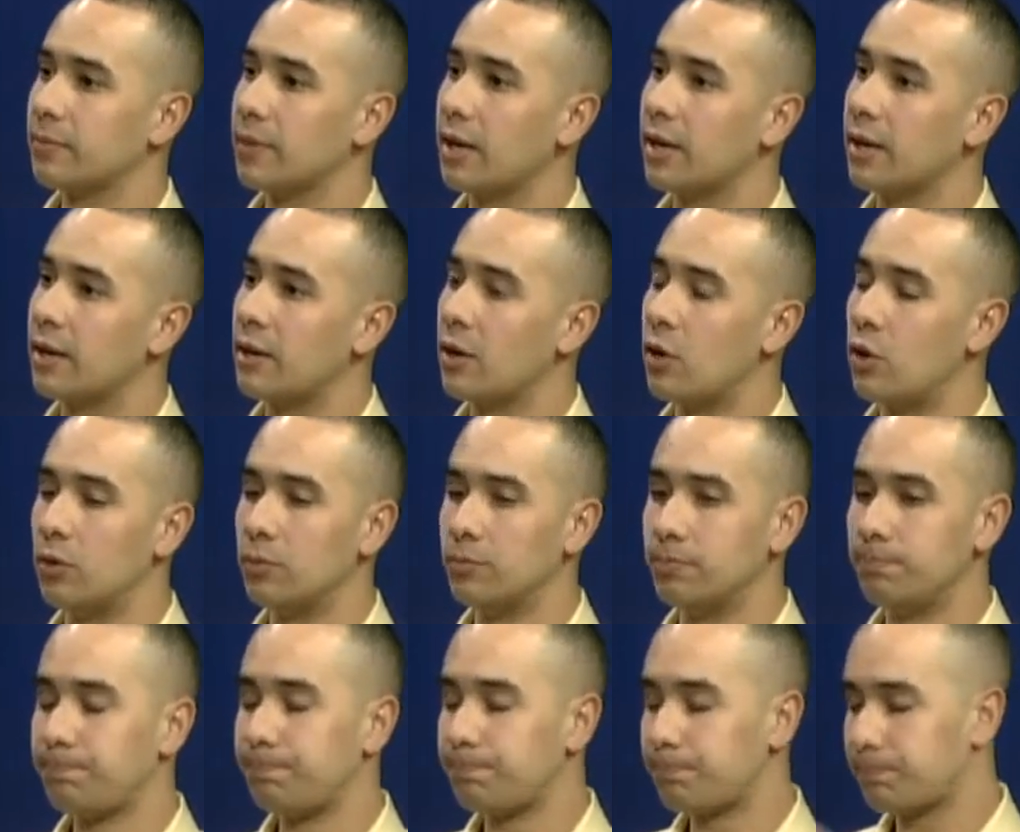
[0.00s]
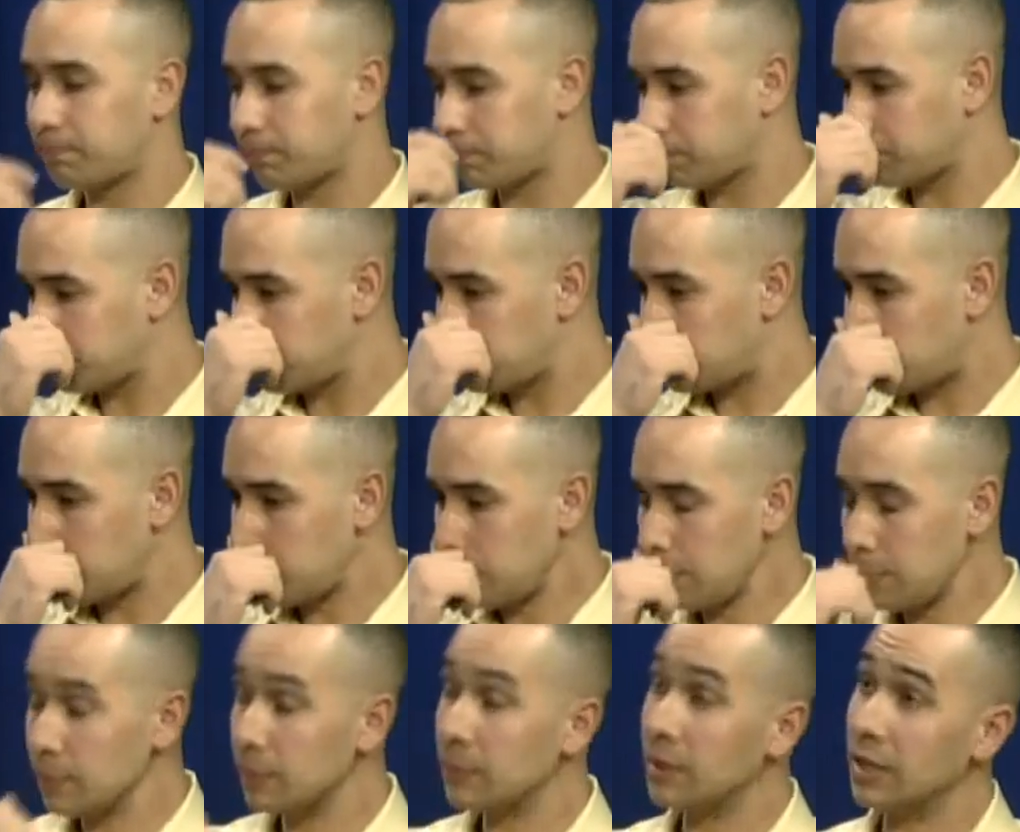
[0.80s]
at home
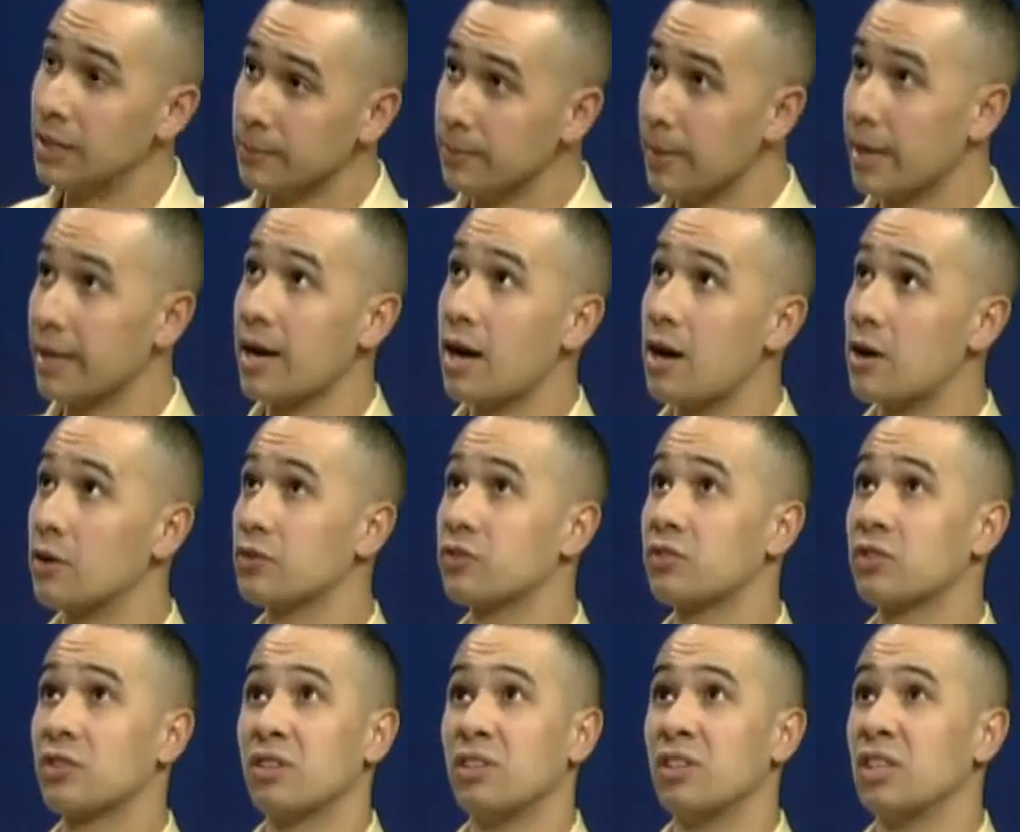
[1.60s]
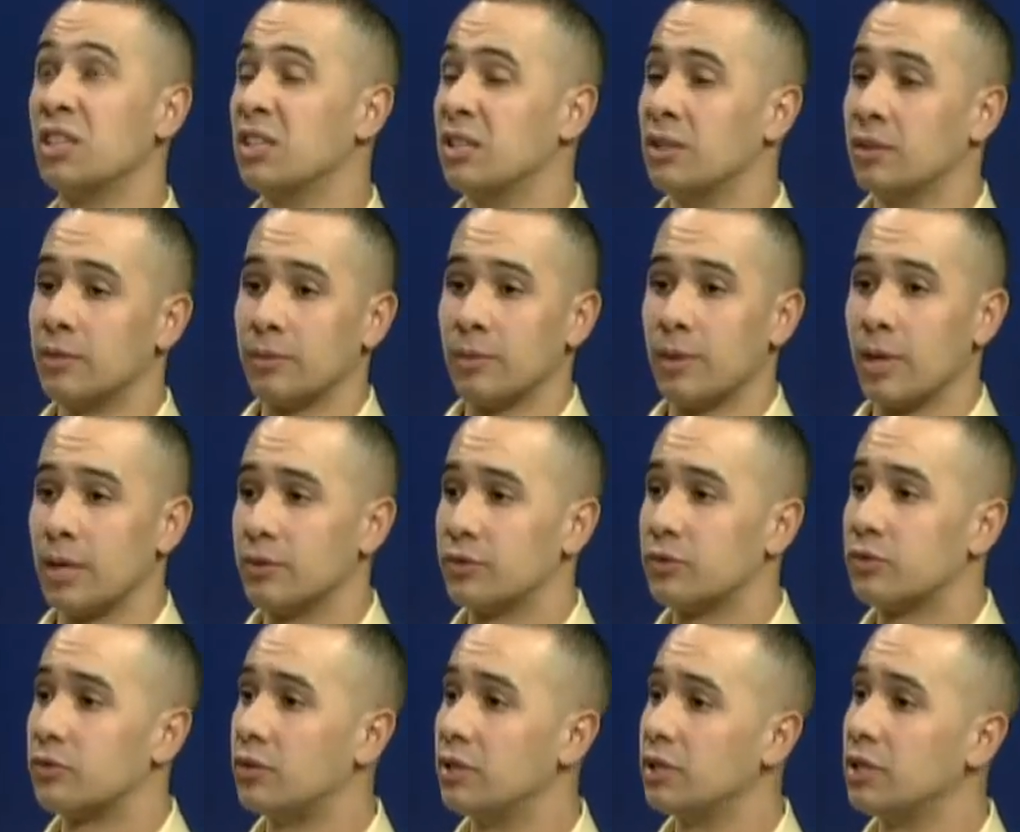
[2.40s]
in my house
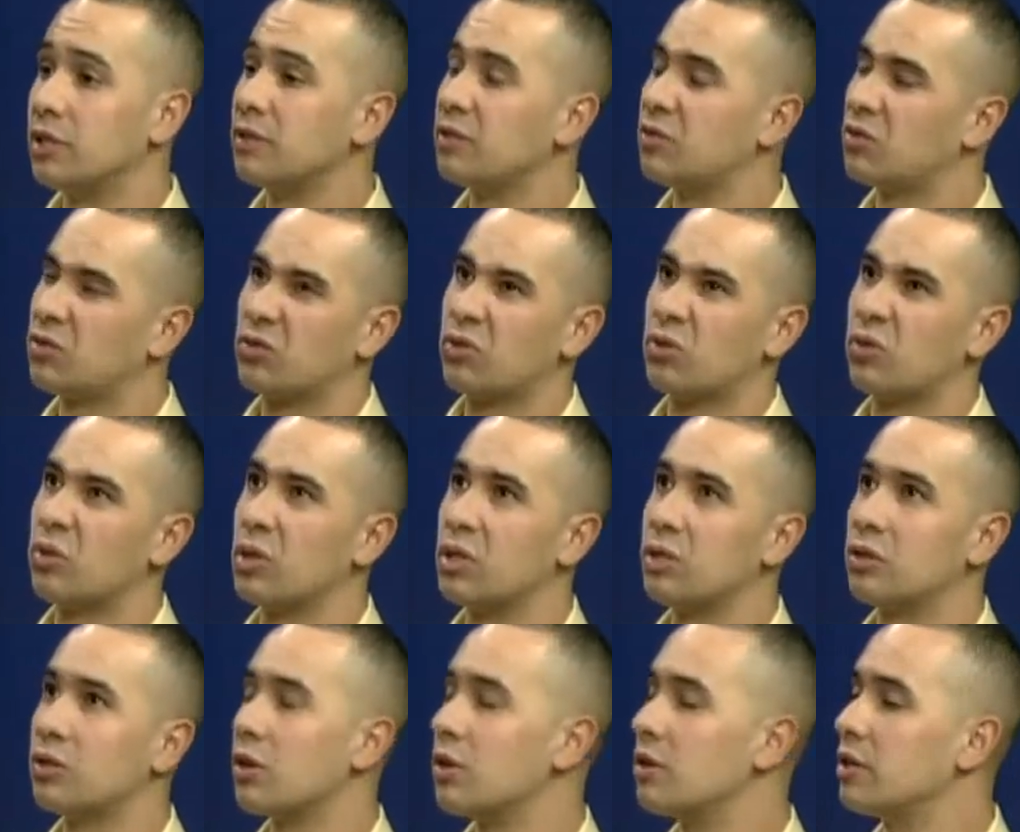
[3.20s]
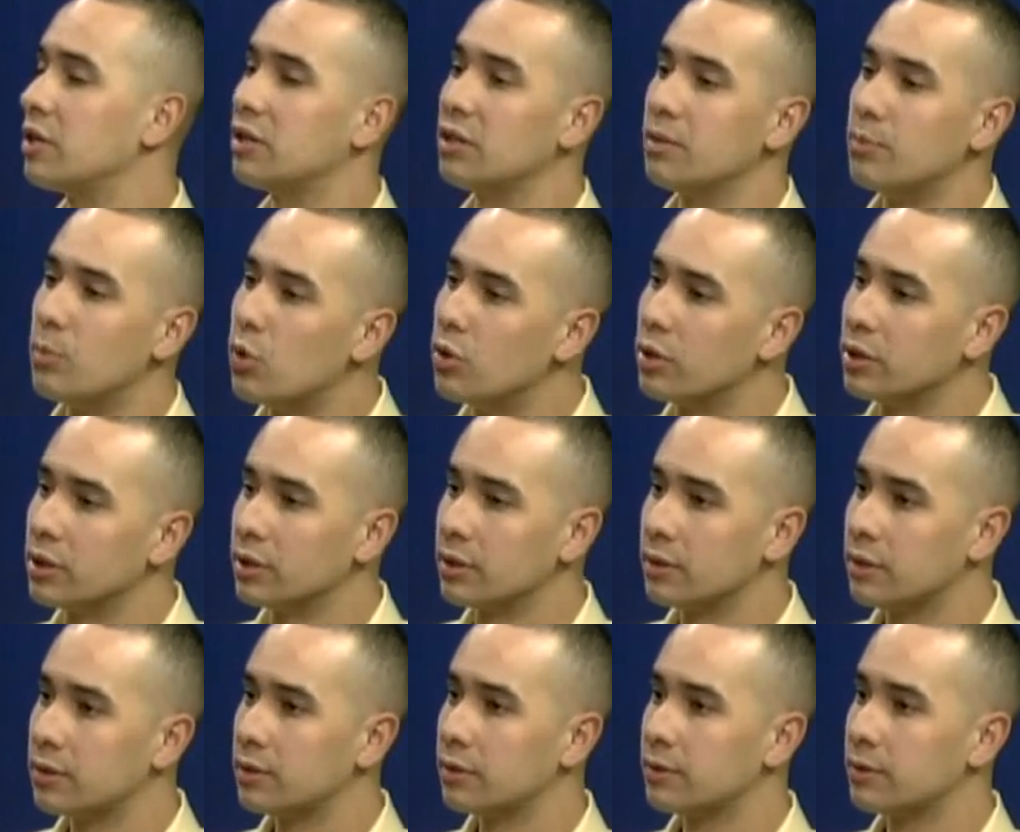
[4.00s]
about 3 3.30 in the morning